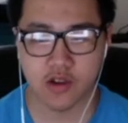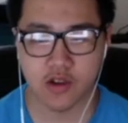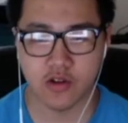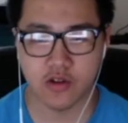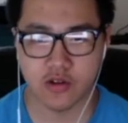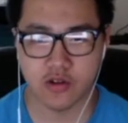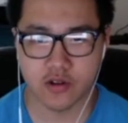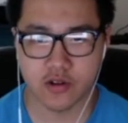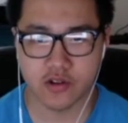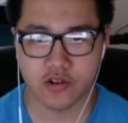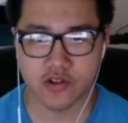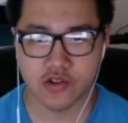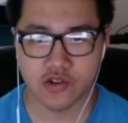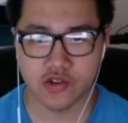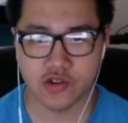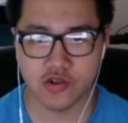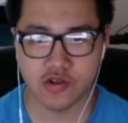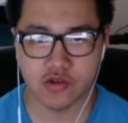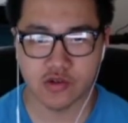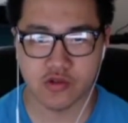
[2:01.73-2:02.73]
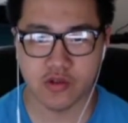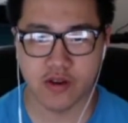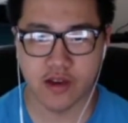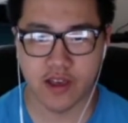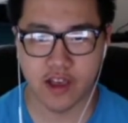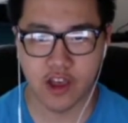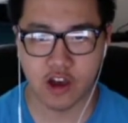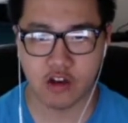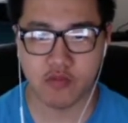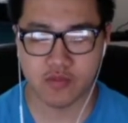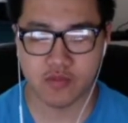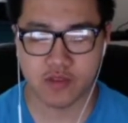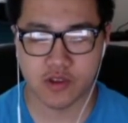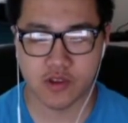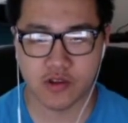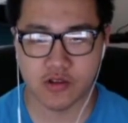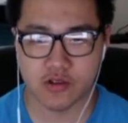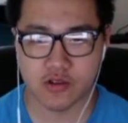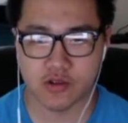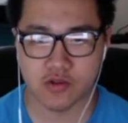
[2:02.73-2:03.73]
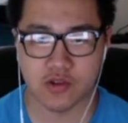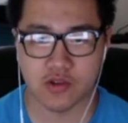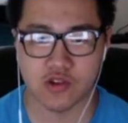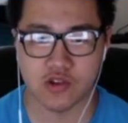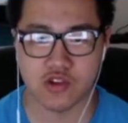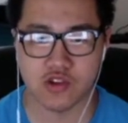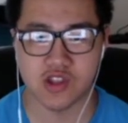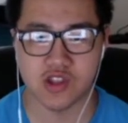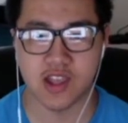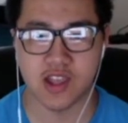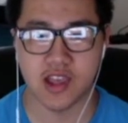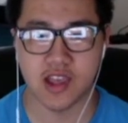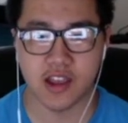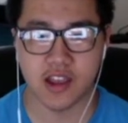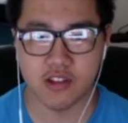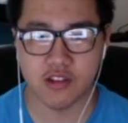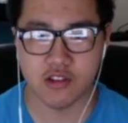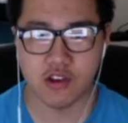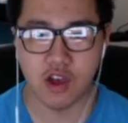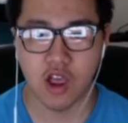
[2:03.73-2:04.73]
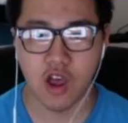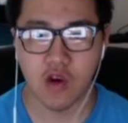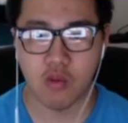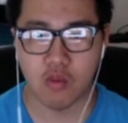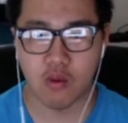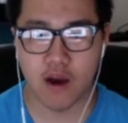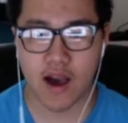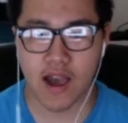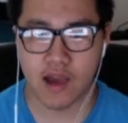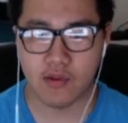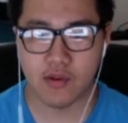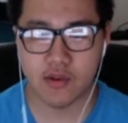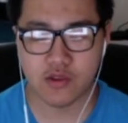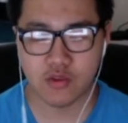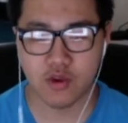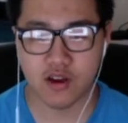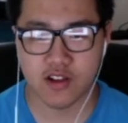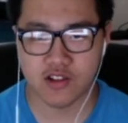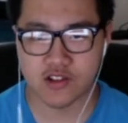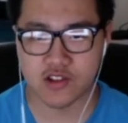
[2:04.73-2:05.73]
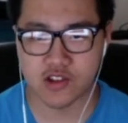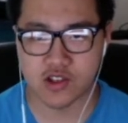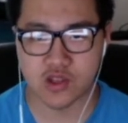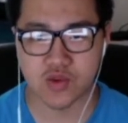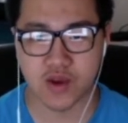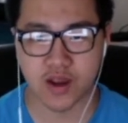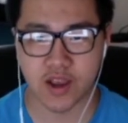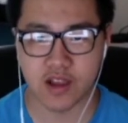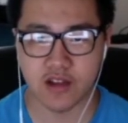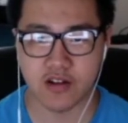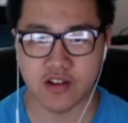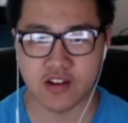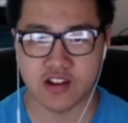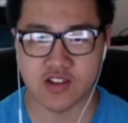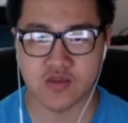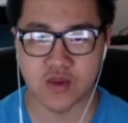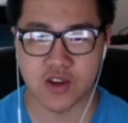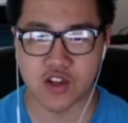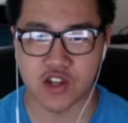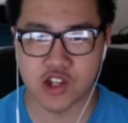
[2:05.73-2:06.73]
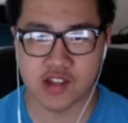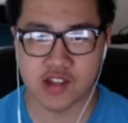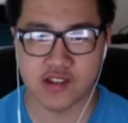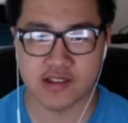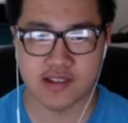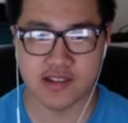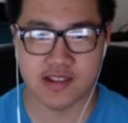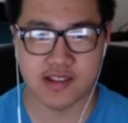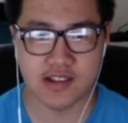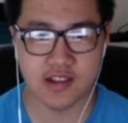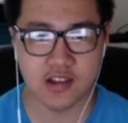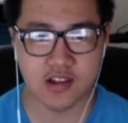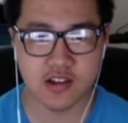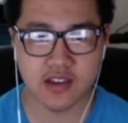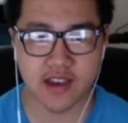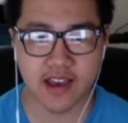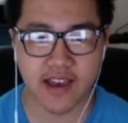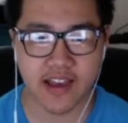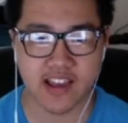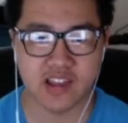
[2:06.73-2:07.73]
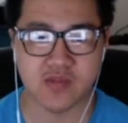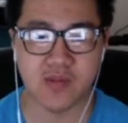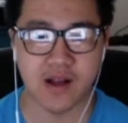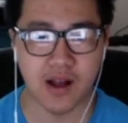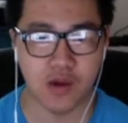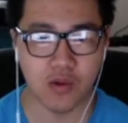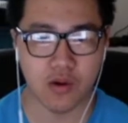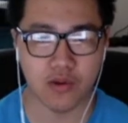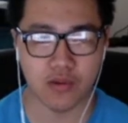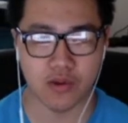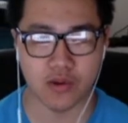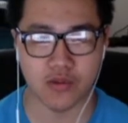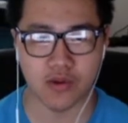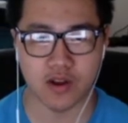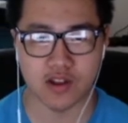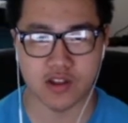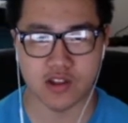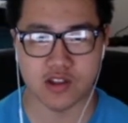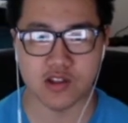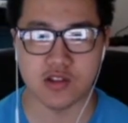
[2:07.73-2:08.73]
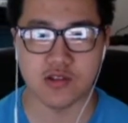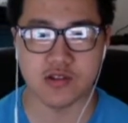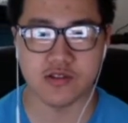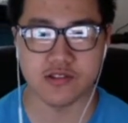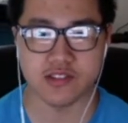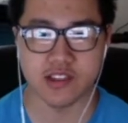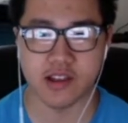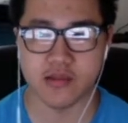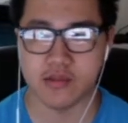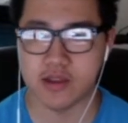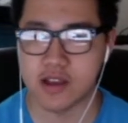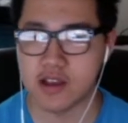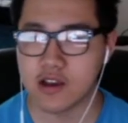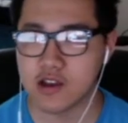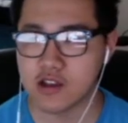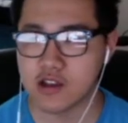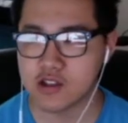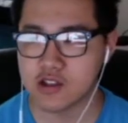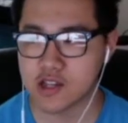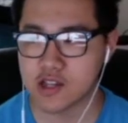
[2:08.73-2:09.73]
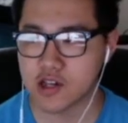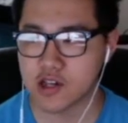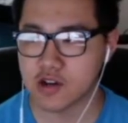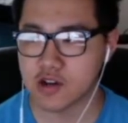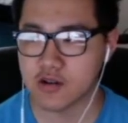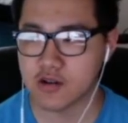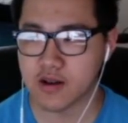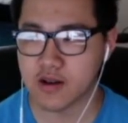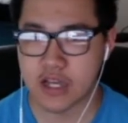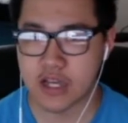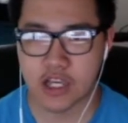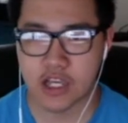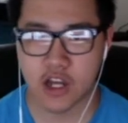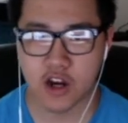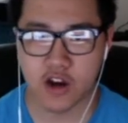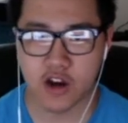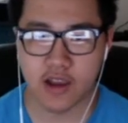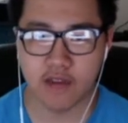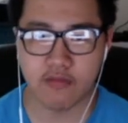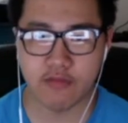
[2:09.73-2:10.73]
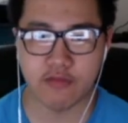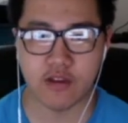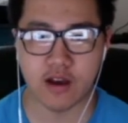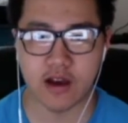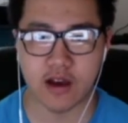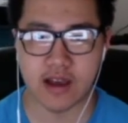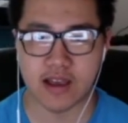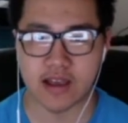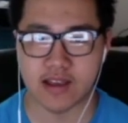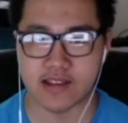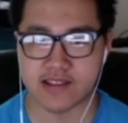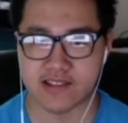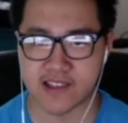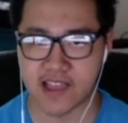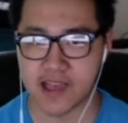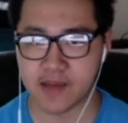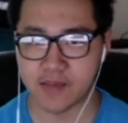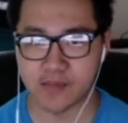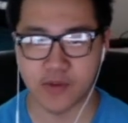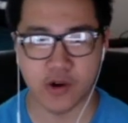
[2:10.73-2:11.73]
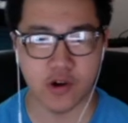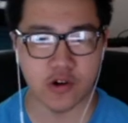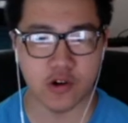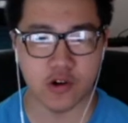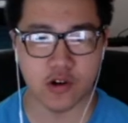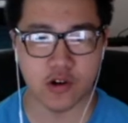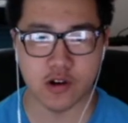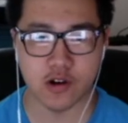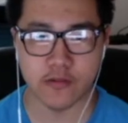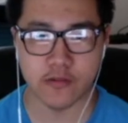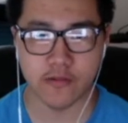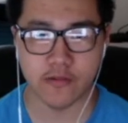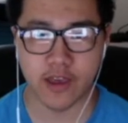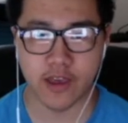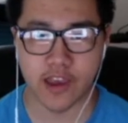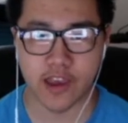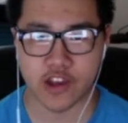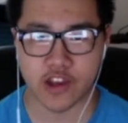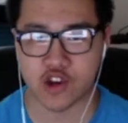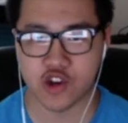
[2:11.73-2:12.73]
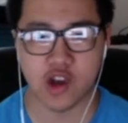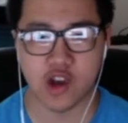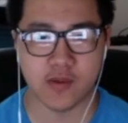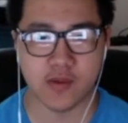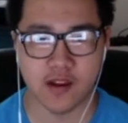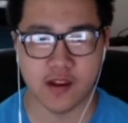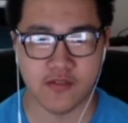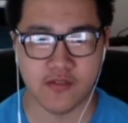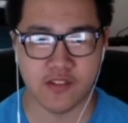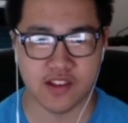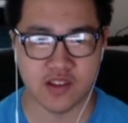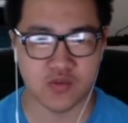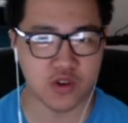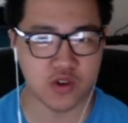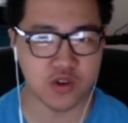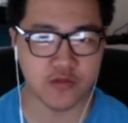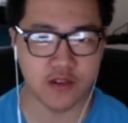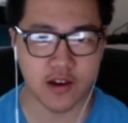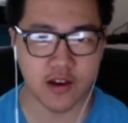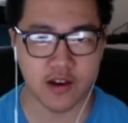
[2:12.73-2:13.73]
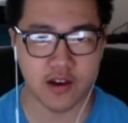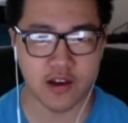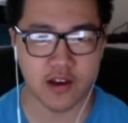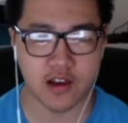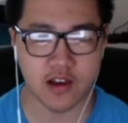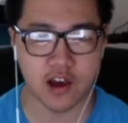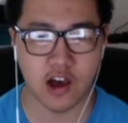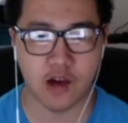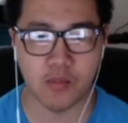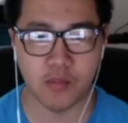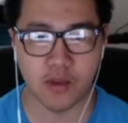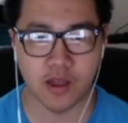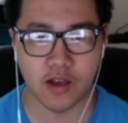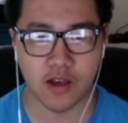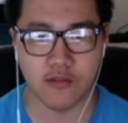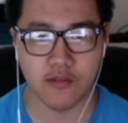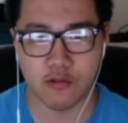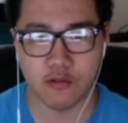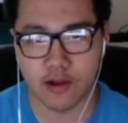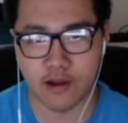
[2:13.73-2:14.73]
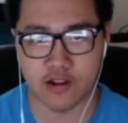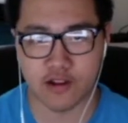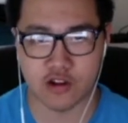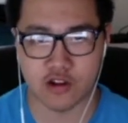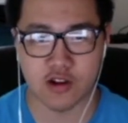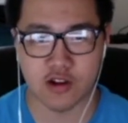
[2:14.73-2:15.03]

order to help you to understand why we'd want to use regular expressions, let's look at a spot where we'd want to use them. So, here I've got a sample of a show IP interface brief route output off a router.